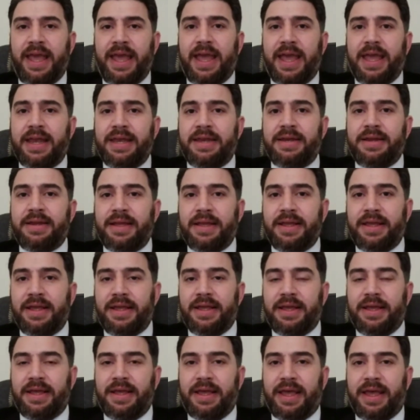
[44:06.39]
And
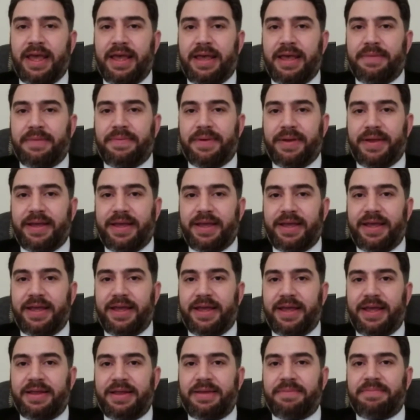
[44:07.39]

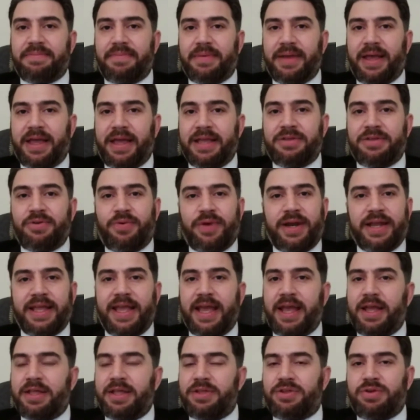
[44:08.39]
I don't want to
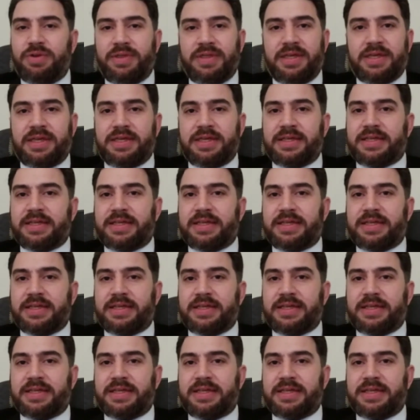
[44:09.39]
get into this.